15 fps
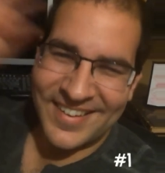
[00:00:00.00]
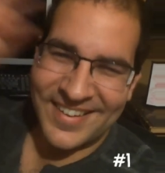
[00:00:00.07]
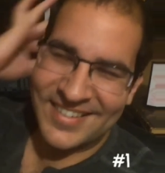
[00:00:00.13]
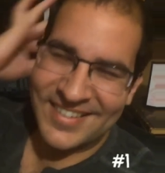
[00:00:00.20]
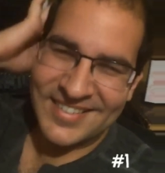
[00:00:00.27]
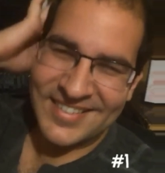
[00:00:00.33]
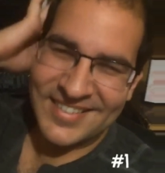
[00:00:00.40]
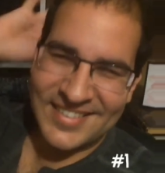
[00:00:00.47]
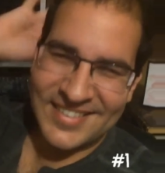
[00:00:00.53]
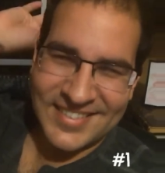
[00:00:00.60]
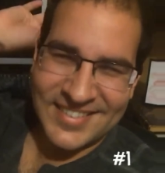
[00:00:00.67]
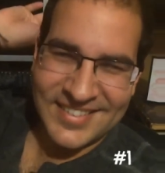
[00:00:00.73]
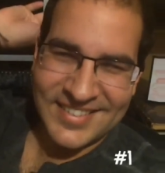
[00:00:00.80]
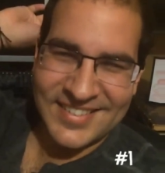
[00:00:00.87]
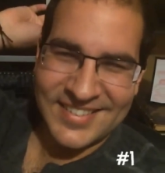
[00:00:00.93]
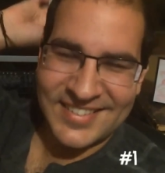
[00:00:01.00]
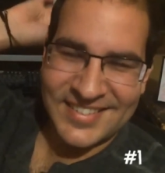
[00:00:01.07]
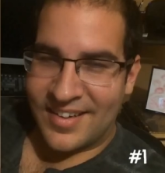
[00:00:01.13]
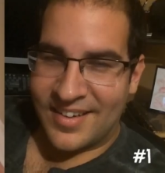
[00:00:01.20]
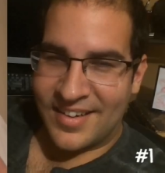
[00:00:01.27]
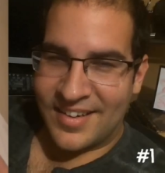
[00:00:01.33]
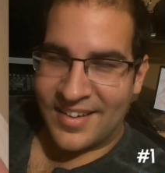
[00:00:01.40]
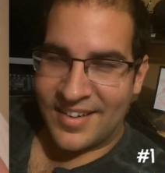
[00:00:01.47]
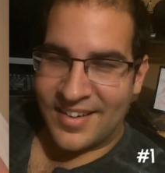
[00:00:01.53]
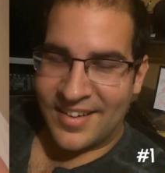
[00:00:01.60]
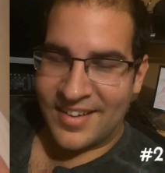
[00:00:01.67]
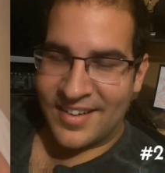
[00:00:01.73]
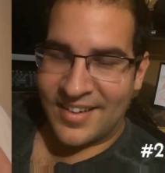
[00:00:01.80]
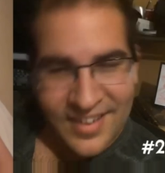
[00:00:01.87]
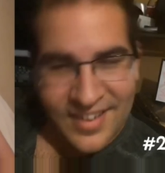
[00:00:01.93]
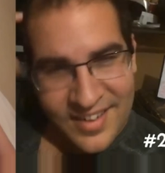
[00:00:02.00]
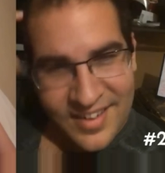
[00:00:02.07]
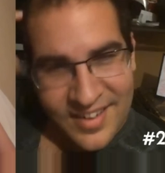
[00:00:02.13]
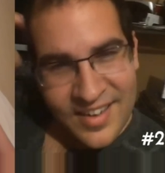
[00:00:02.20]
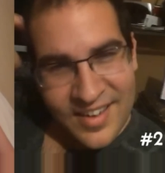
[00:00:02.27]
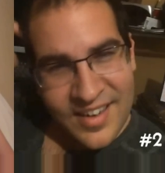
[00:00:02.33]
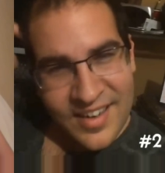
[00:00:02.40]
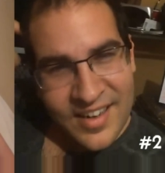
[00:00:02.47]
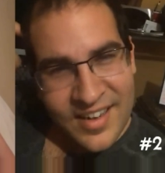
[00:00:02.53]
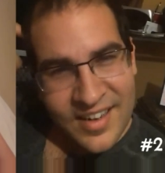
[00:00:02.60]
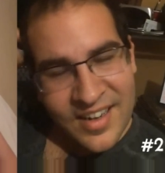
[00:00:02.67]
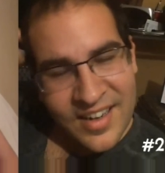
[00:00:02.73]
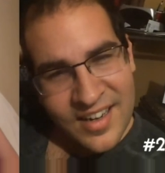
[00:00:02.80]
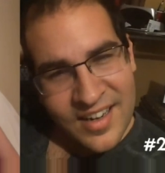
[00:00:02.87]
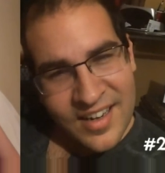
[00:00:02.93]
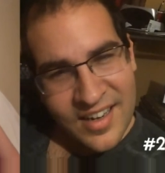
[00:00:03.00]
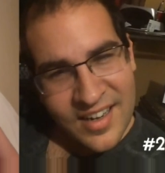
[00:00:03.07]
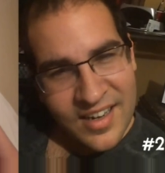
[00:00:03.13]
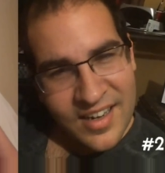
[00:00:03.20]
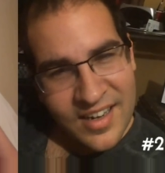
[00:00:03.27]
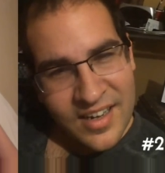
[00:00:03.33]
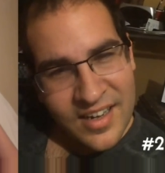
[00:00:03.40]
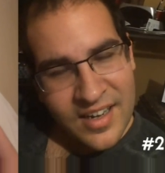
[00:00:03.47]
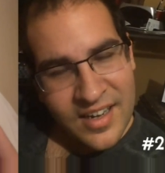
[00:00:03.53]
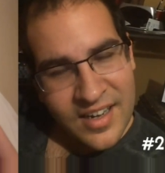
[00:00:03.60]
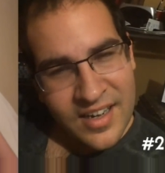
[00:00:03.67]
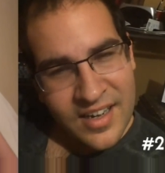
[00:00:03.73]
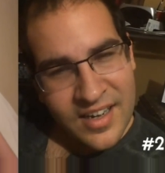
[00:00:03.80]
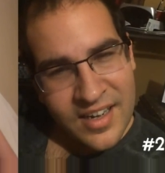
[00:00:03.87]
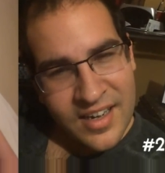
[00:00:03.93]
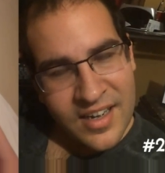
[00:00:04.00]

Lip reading: (silent)